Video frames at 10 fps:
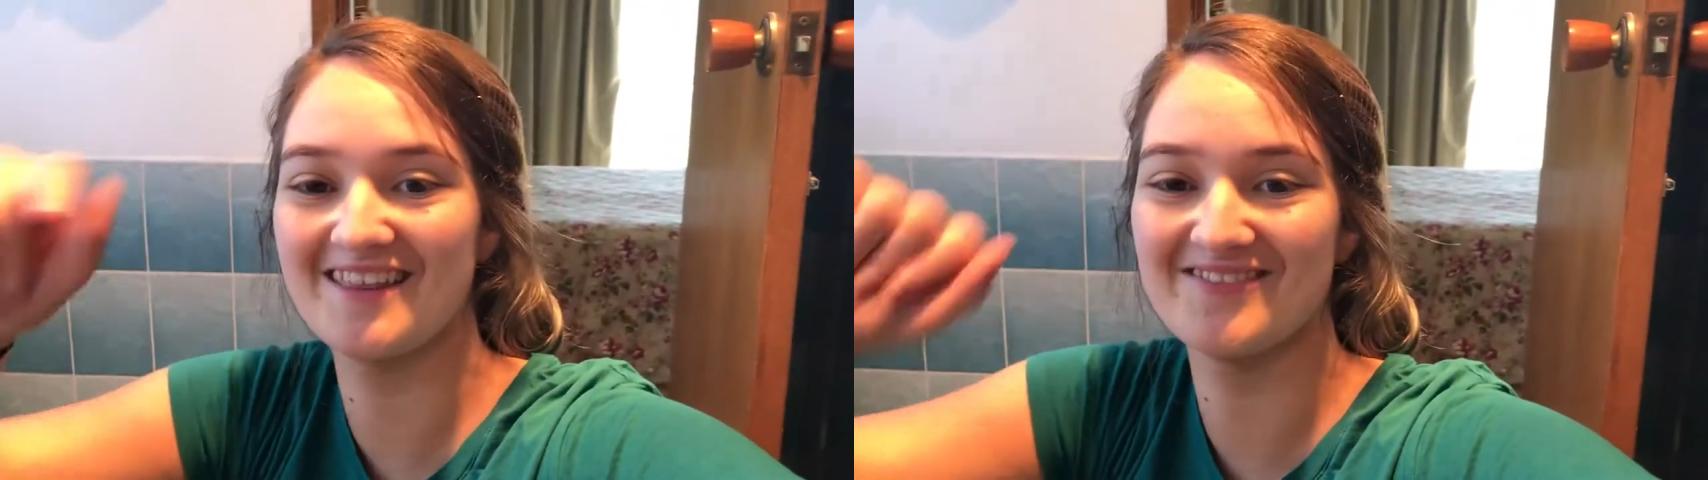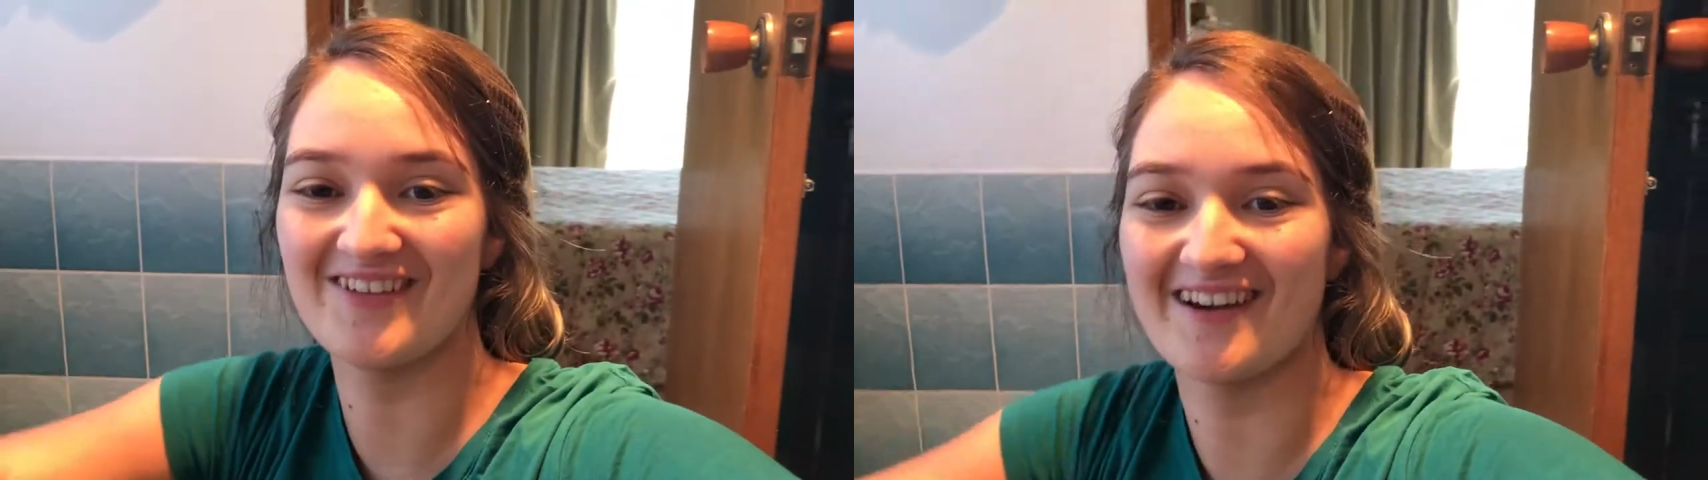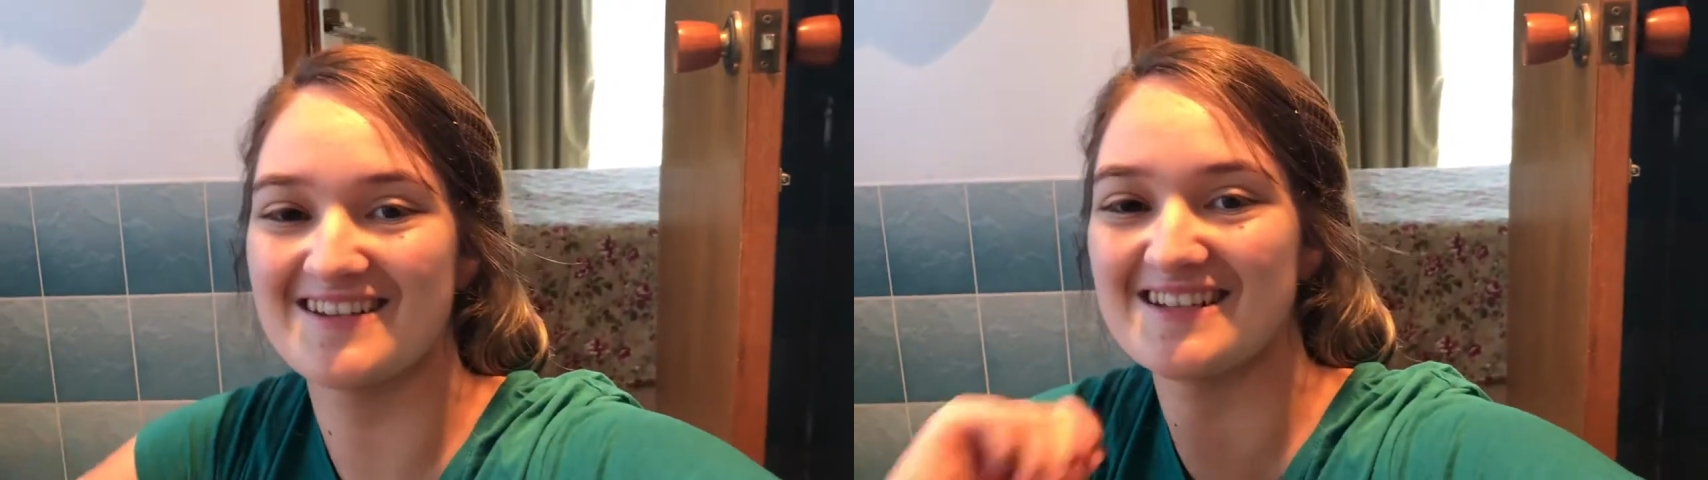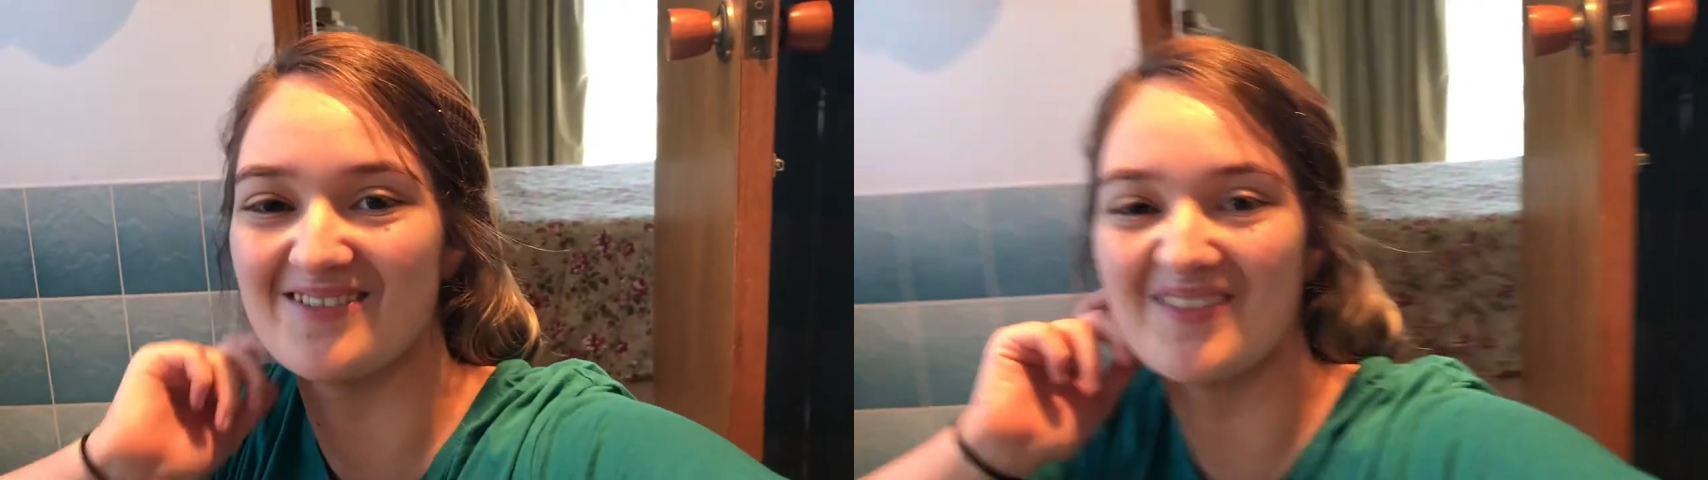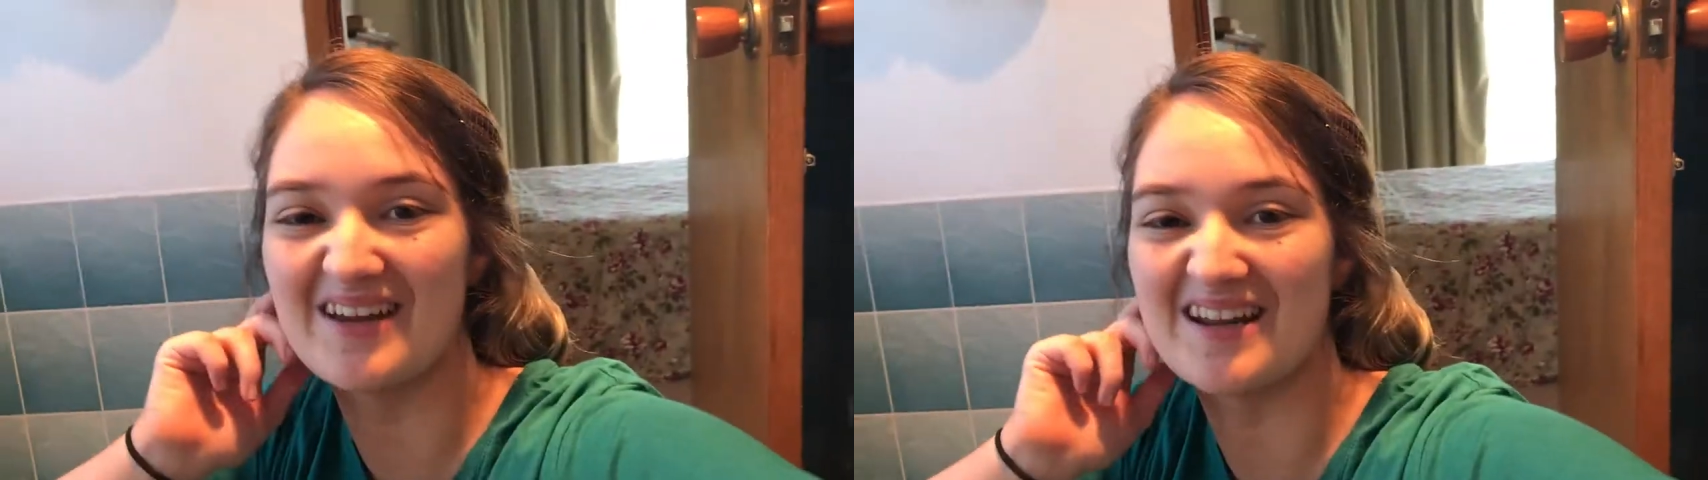in the mirror to see
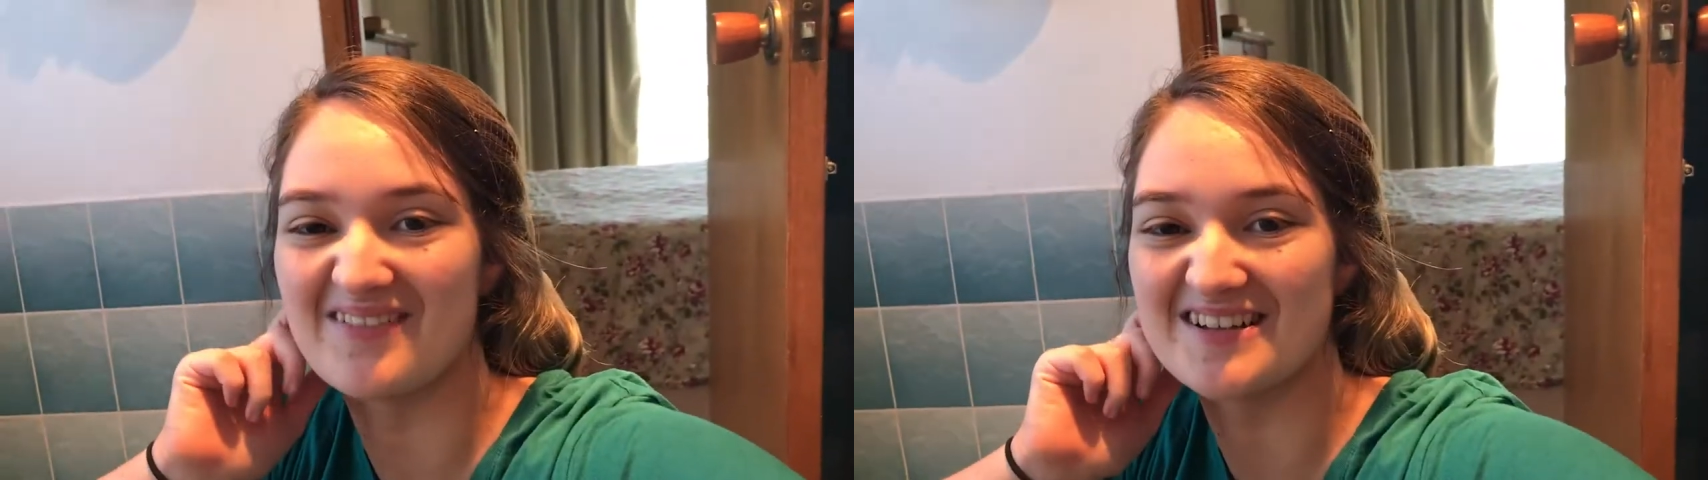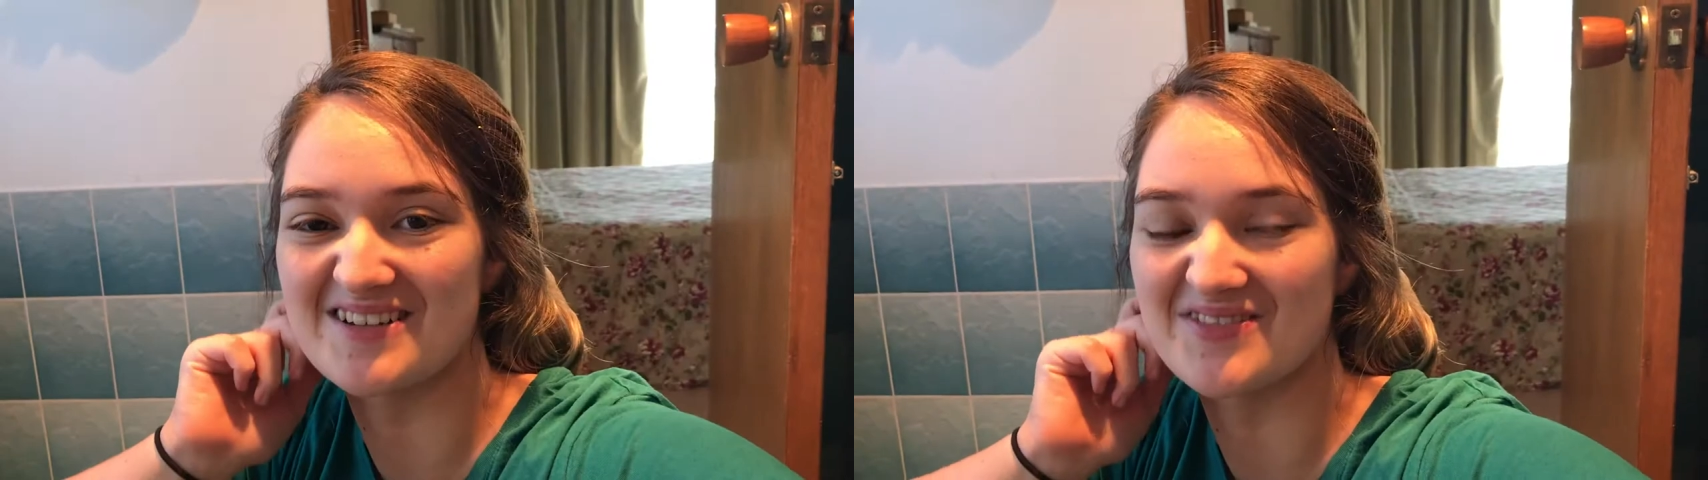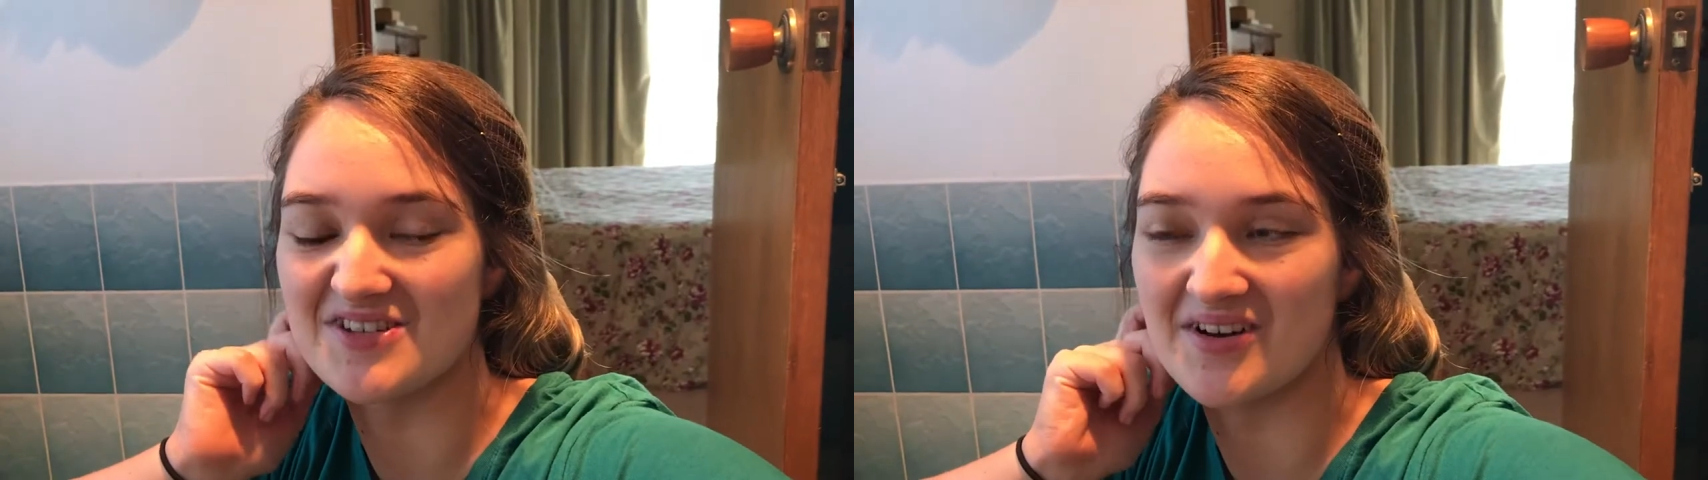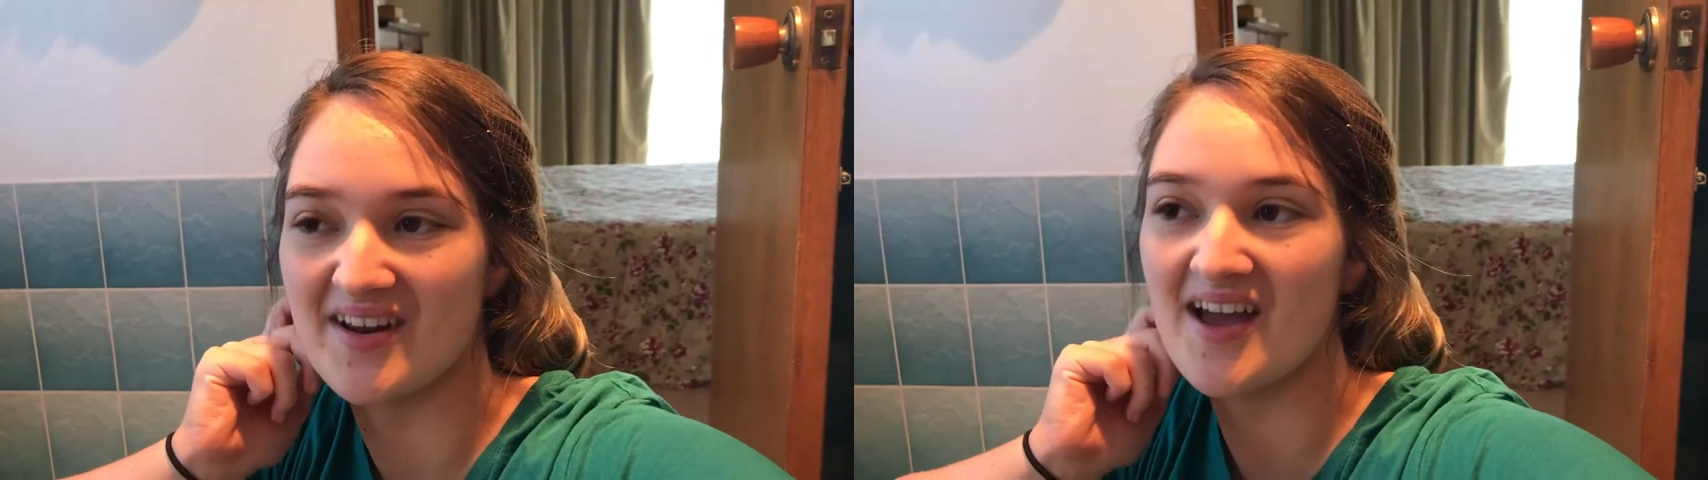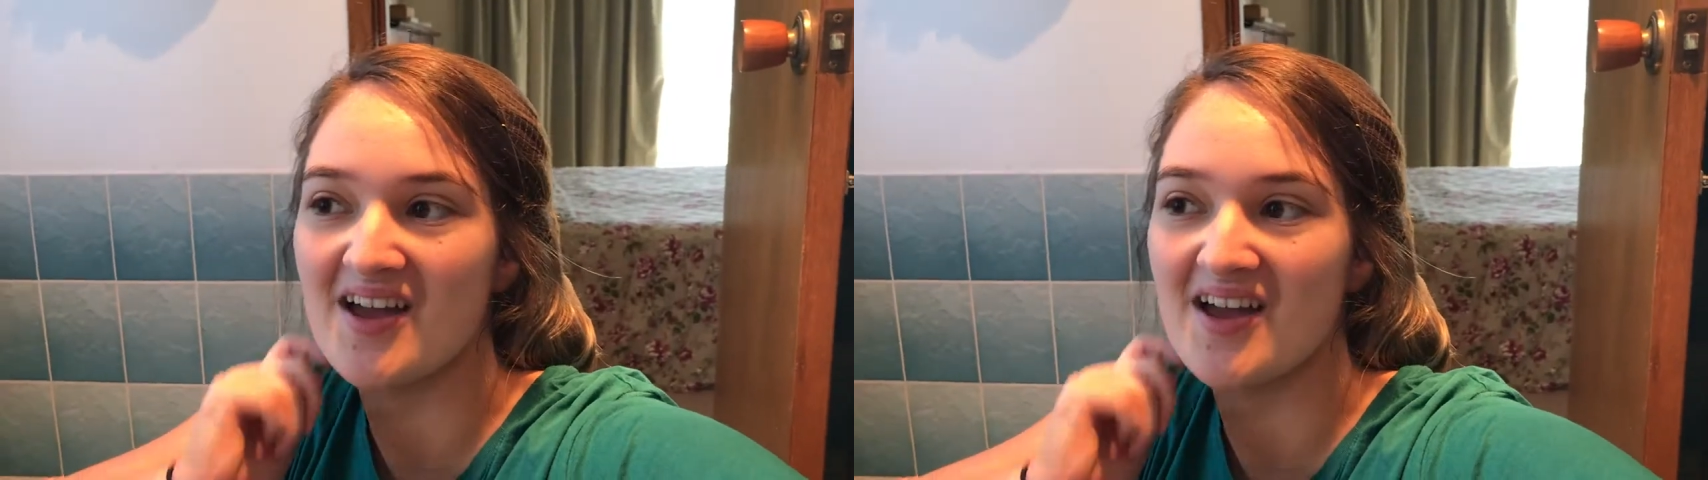if I'm getting myself in shot.